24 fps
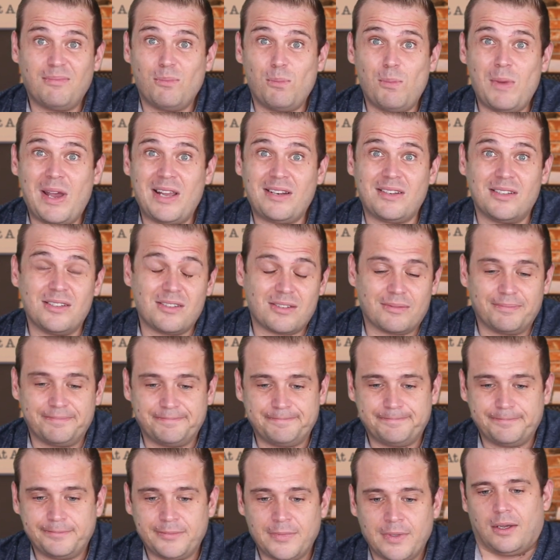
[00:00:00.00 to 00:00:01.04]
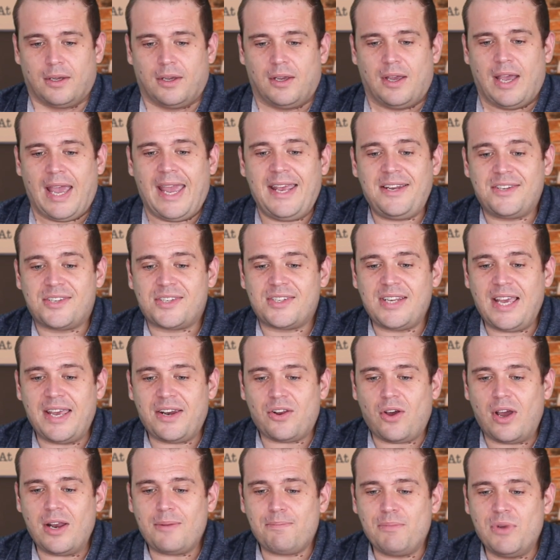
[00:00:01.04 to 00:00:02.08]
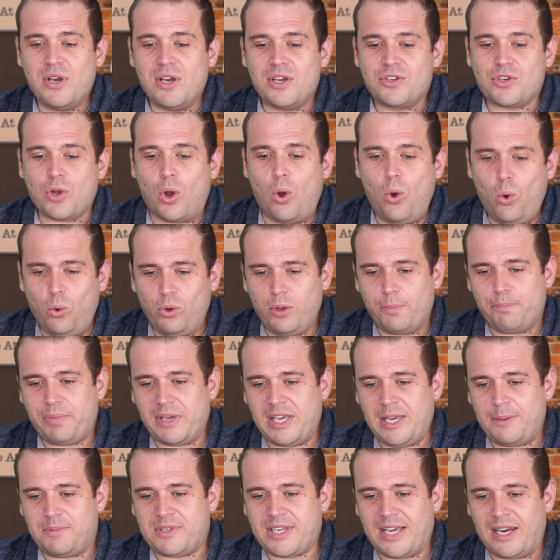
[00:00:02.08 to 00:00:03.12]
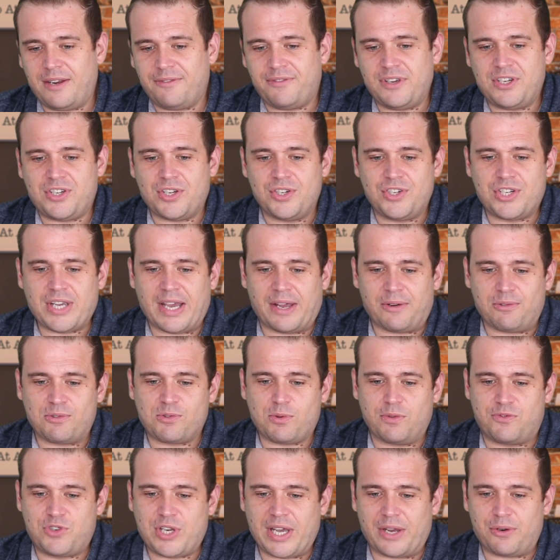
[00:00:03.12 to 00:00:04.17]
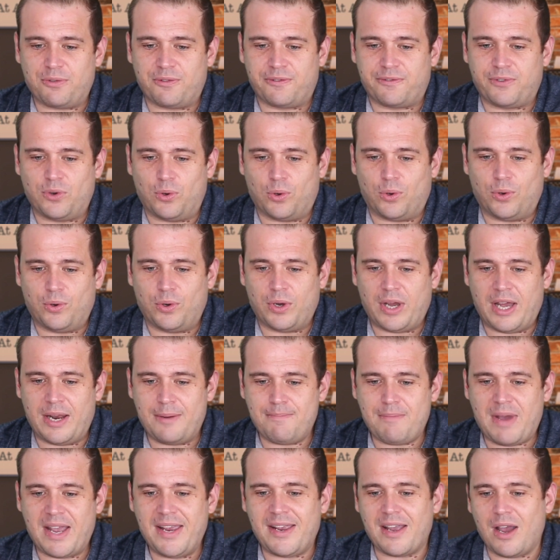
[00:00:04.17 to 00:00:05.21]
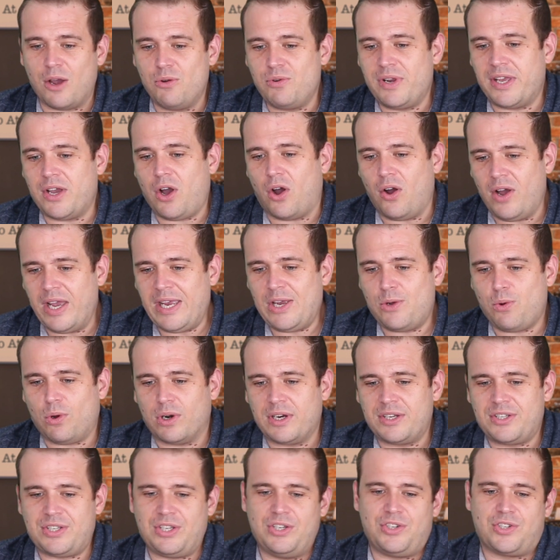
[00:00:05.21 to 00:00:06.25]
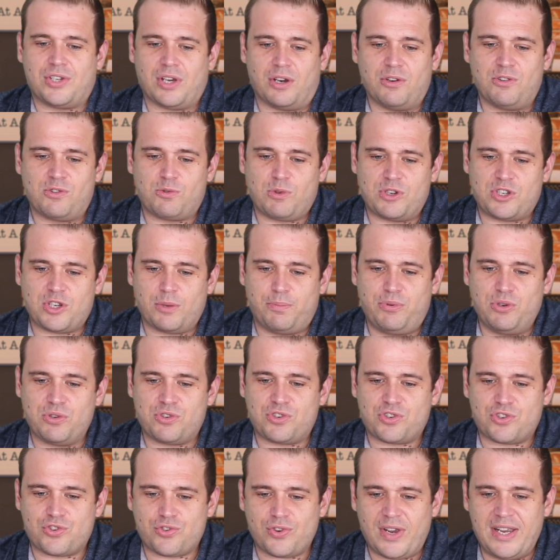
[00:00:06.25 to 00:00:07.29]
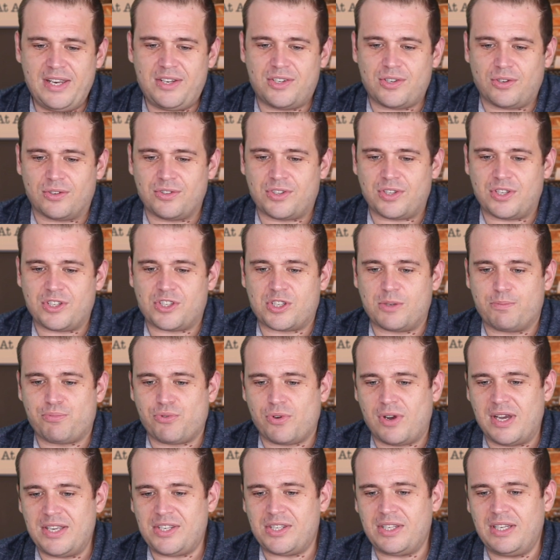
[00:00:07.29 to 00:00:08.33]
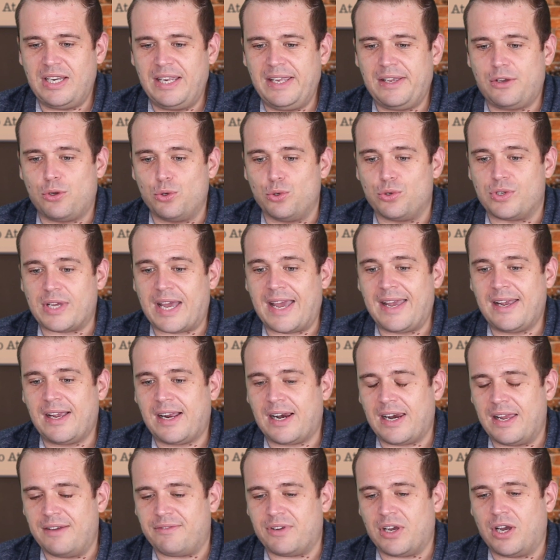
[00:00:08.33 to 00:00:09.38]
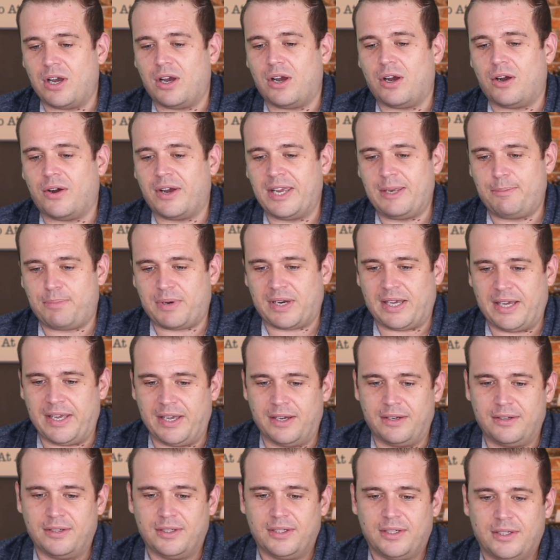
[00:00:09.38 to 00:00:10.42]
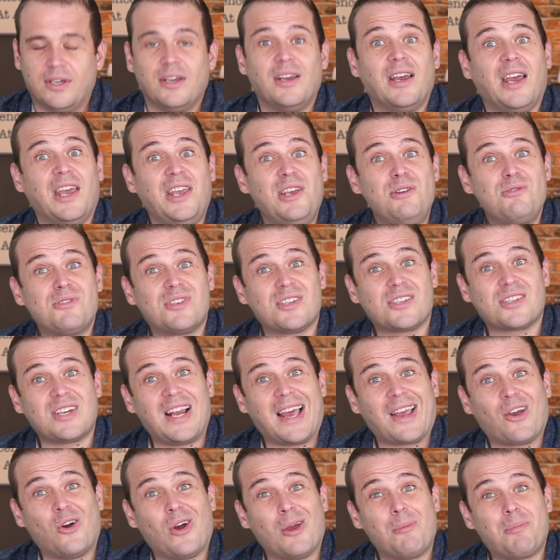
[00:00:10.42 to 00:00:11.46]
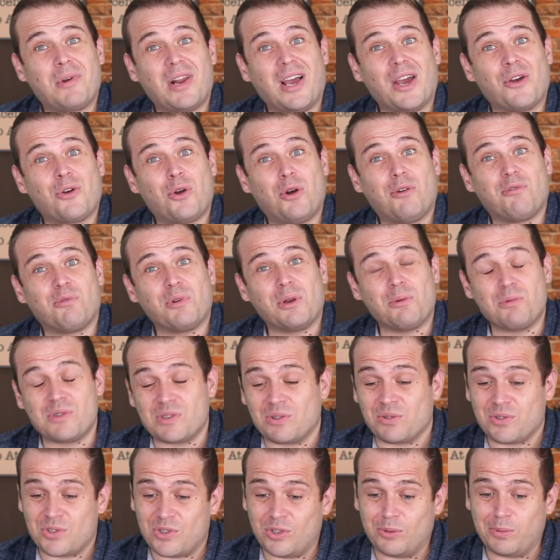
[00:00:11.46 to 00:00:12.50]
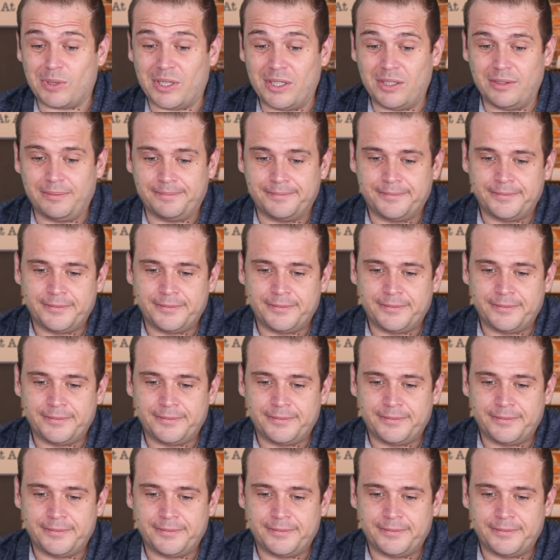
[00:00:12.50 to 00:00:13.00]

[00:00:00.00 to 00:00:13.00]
Madness. Instead, I'd merge all the Beeb television channels with Channel 4 and make only high quality shows which are put straight onto the surprisingly good and clever iPlayer. He used to slag iPlayer off when he was on Top Gear.